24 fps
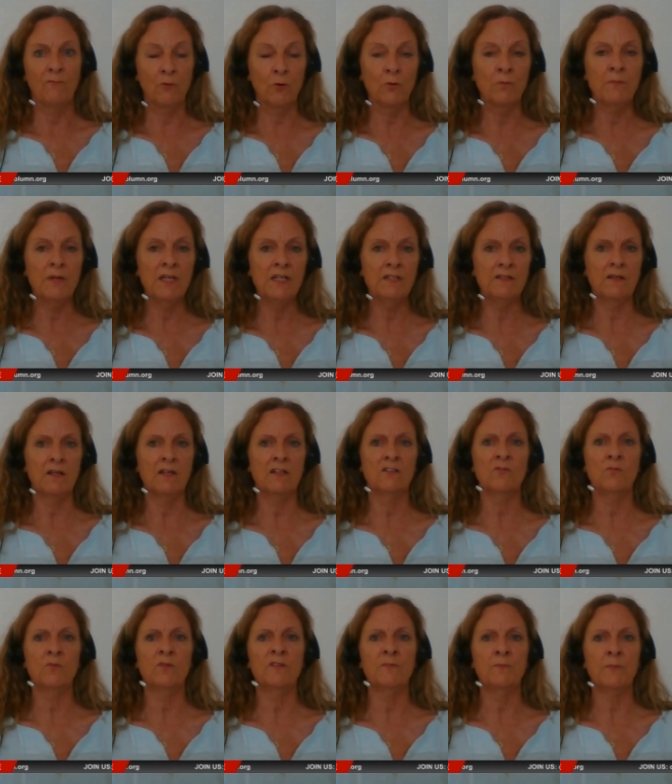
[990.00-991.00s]
for
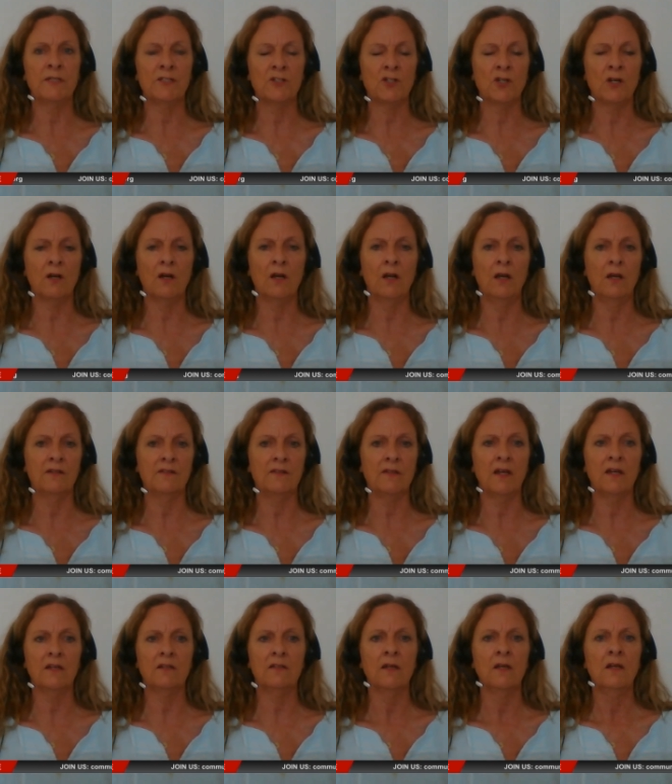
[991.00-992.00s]
meetings with Bashar al
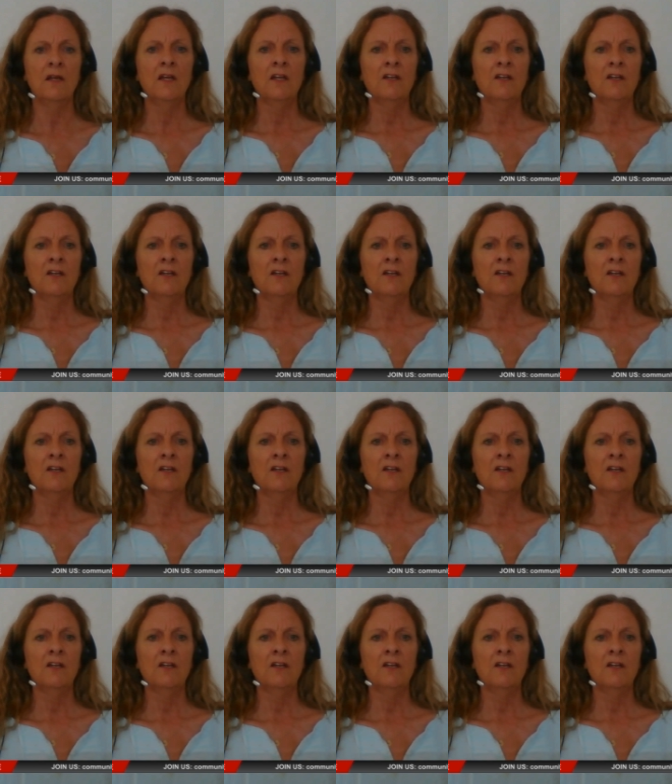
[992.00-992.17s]
Assad.